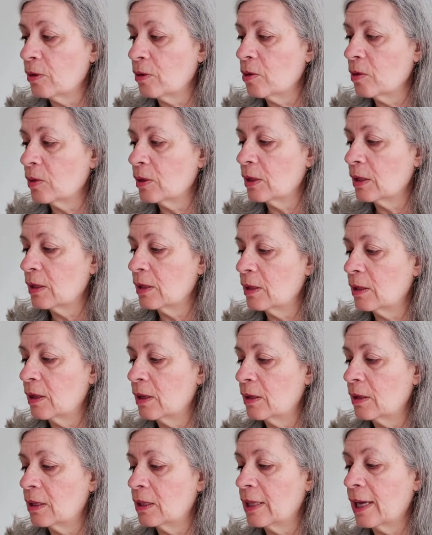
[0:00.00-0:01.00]
you
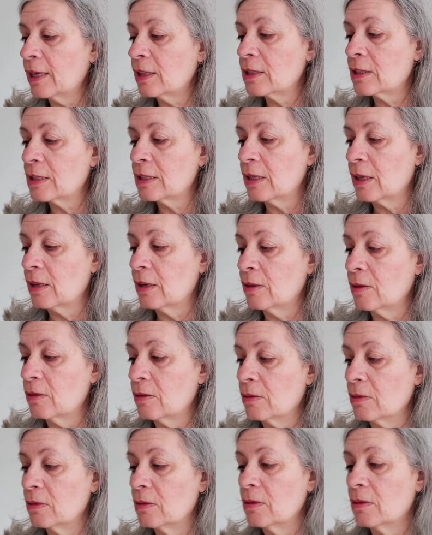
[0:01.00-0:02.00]
can collect
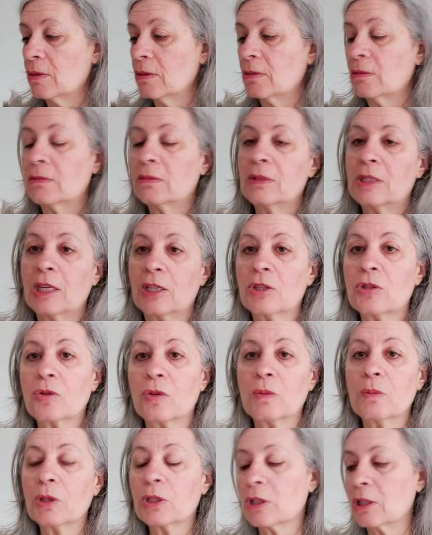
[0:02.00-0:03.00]
your texture
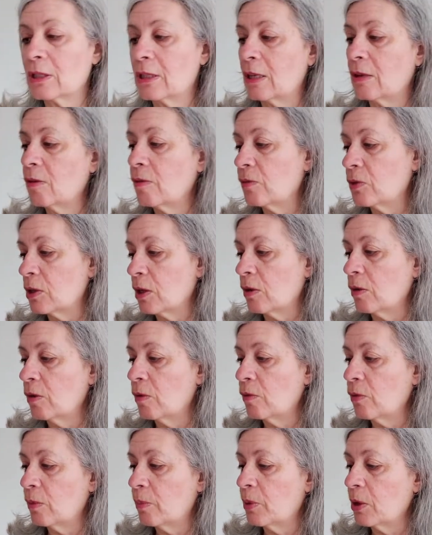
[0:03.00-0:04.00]
images that you've done
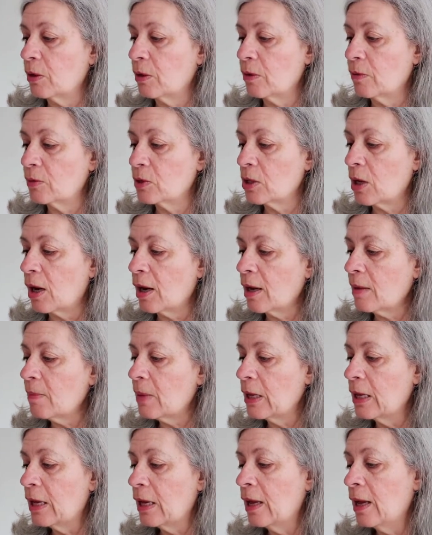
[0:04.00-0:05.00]
over a period of time